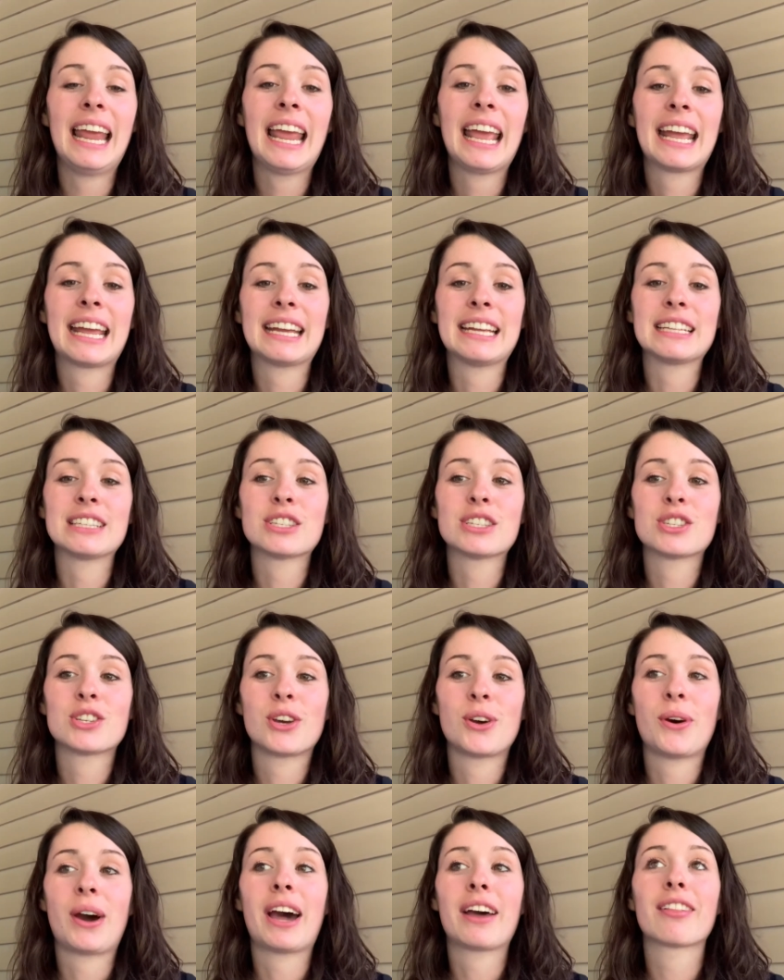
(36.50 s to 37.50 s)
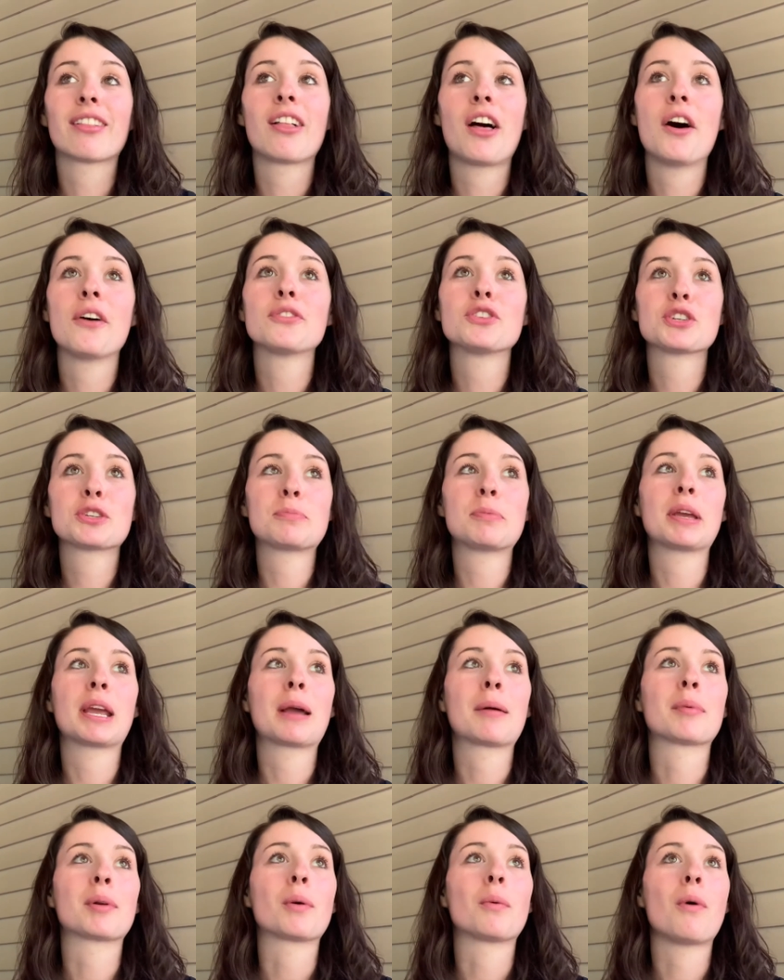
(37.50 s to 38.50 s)
And so I love just being
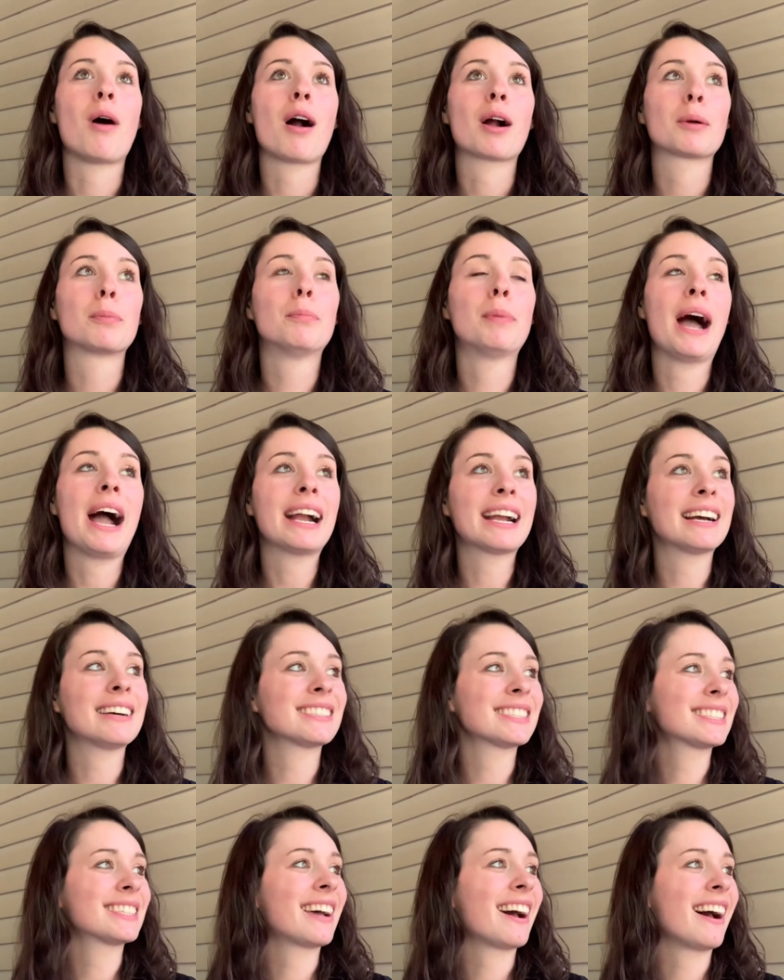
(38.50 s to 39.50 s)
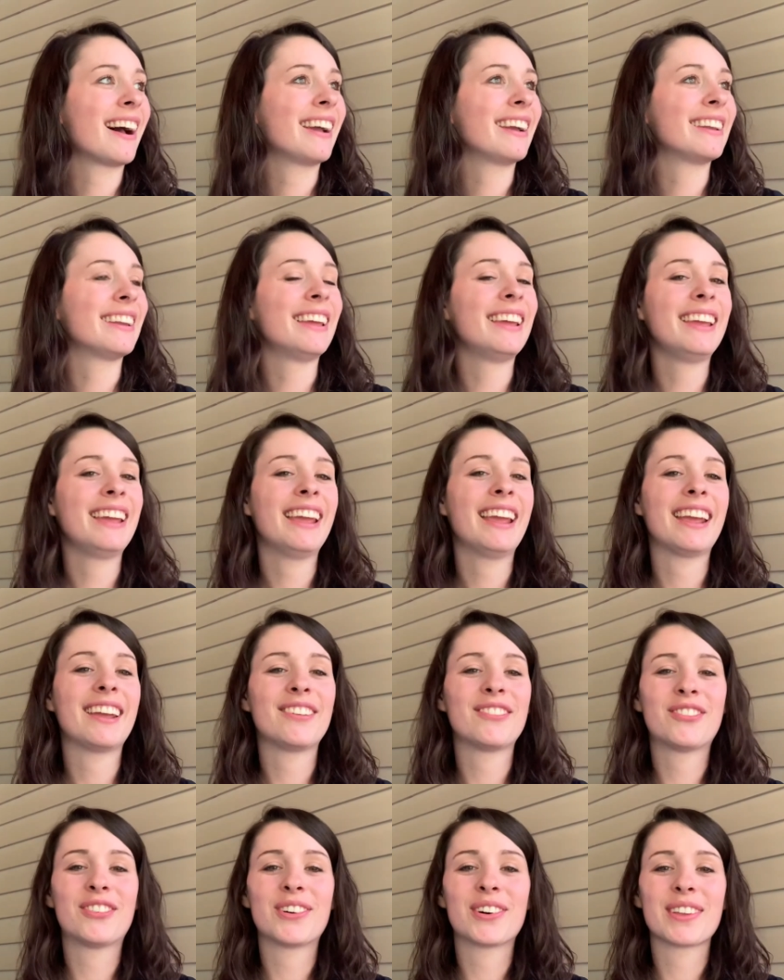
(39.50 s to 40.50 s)
able to walk back outside
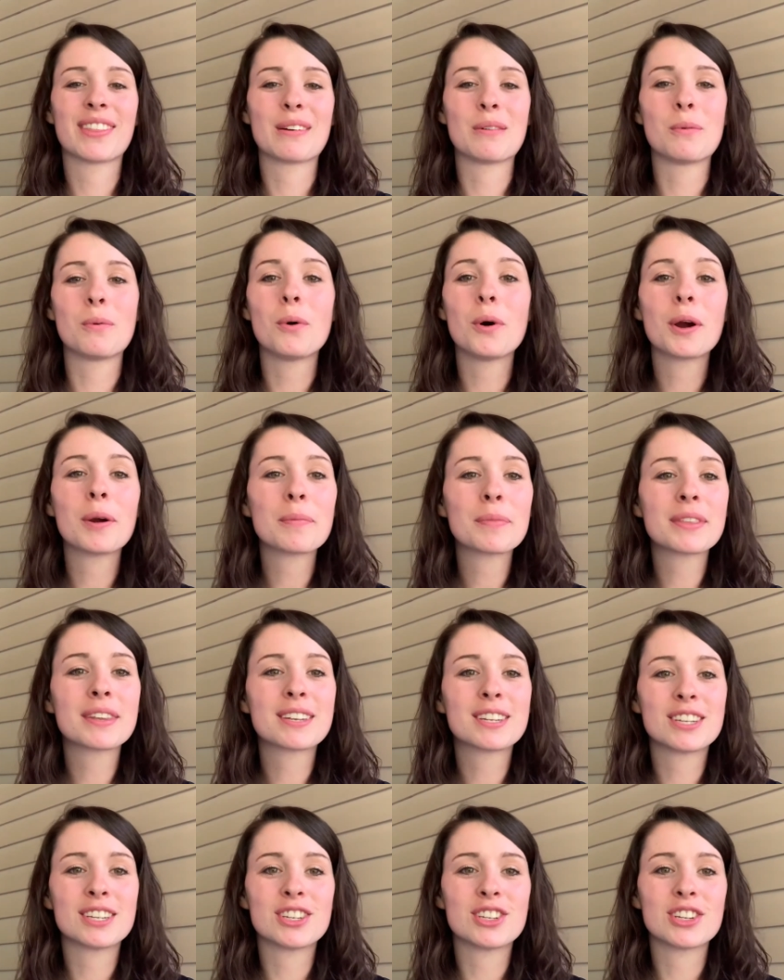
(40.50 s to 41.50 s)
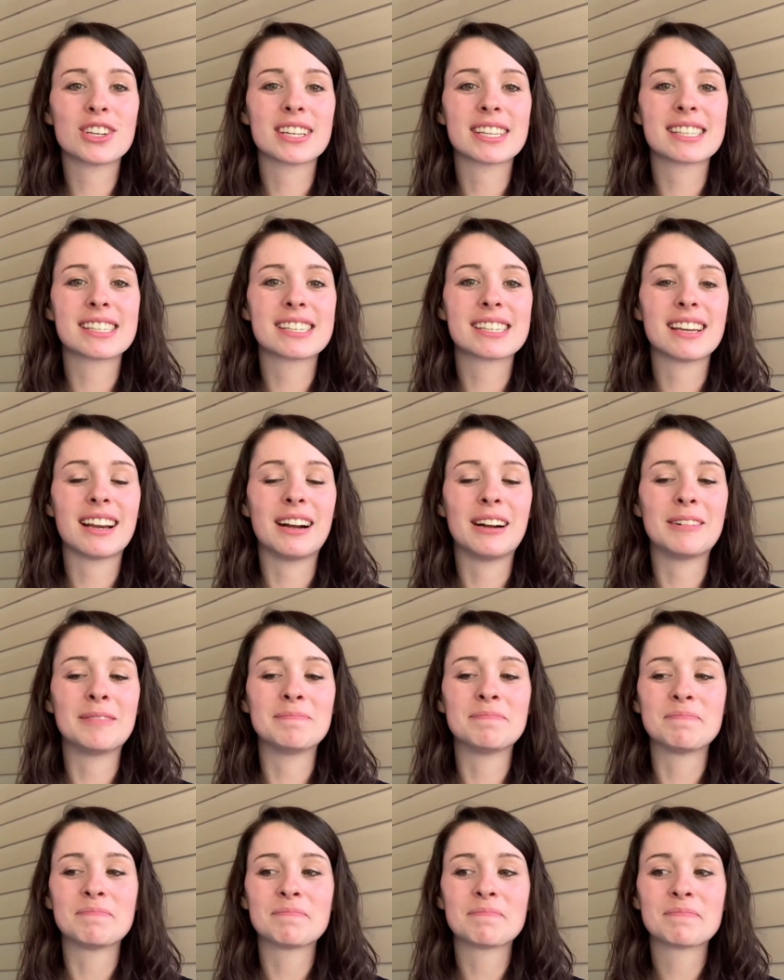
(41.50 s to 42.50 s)
and for the warmth to just,
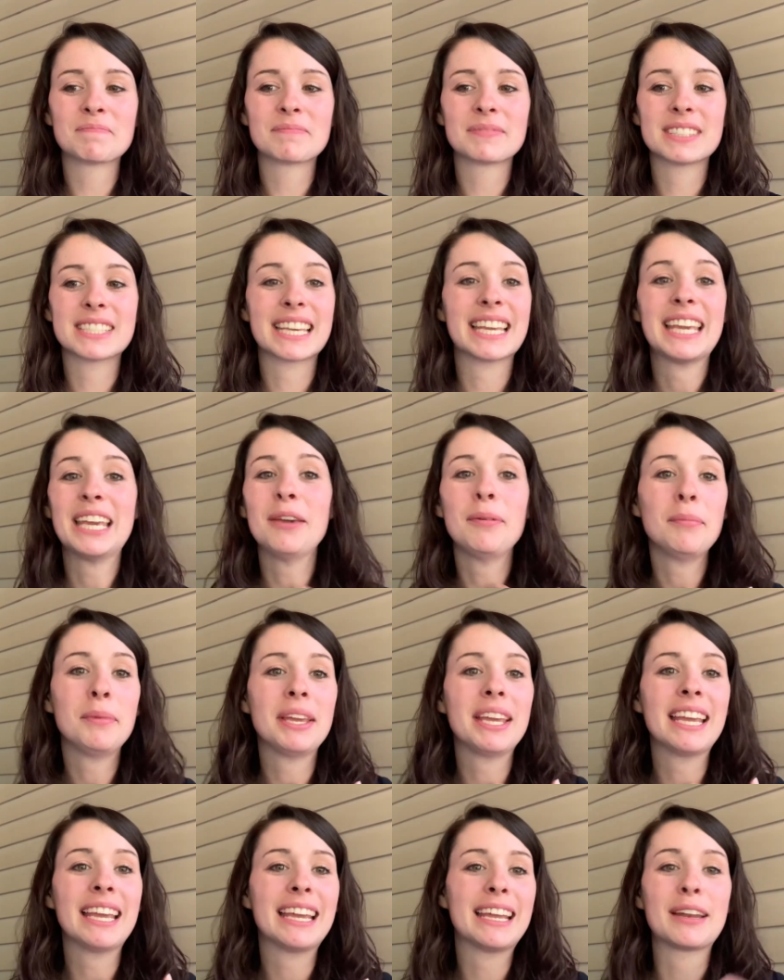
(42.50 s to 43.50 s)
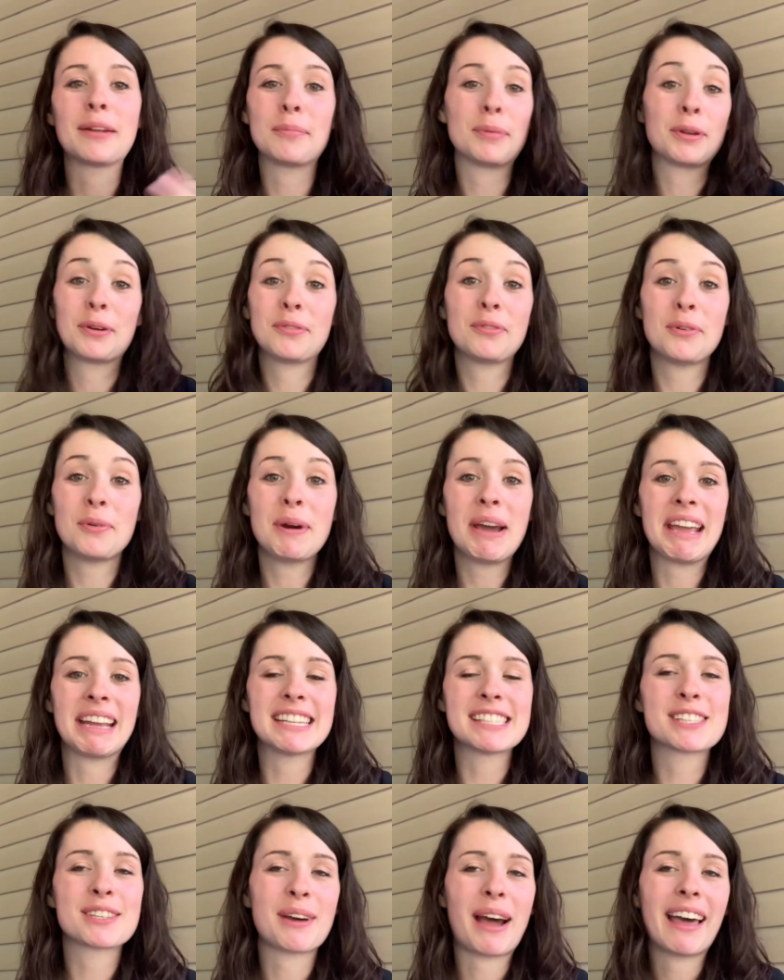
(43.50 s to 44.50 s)
um, to hit me in a beautiful way.
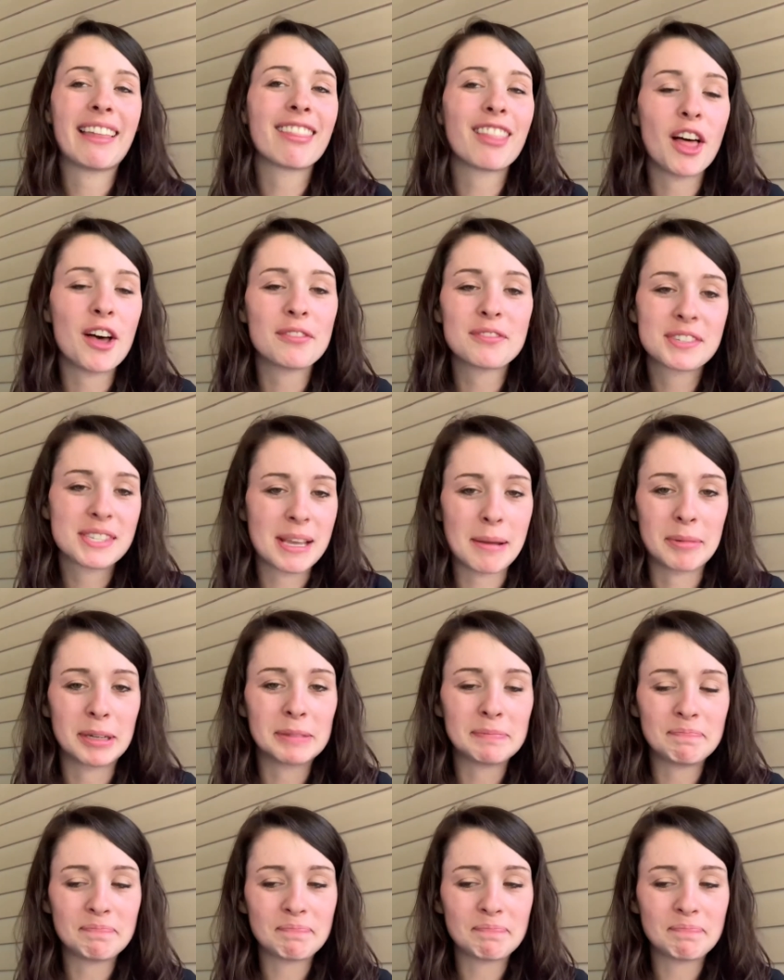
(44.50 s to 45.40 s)
And so I love summer.